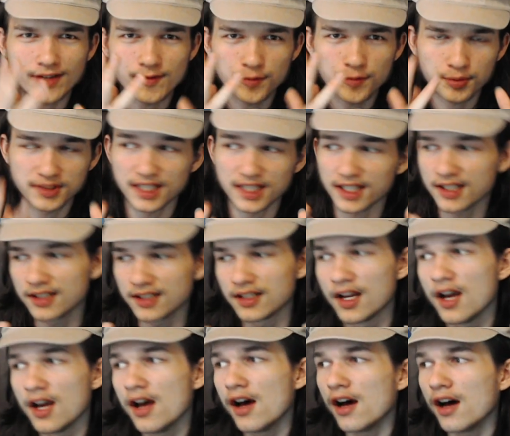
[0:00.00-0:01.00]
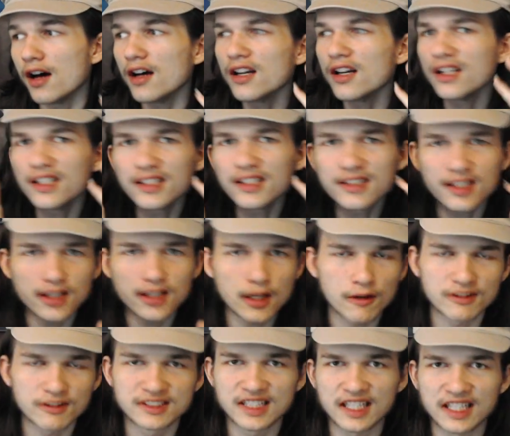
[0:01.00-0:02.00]
per second on the
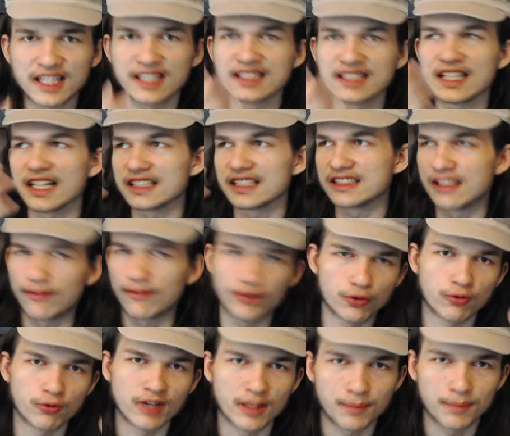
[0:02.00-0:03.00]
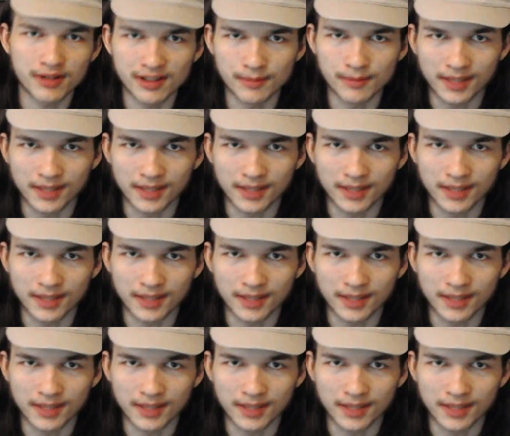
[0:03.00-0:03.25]
low settings at 720p,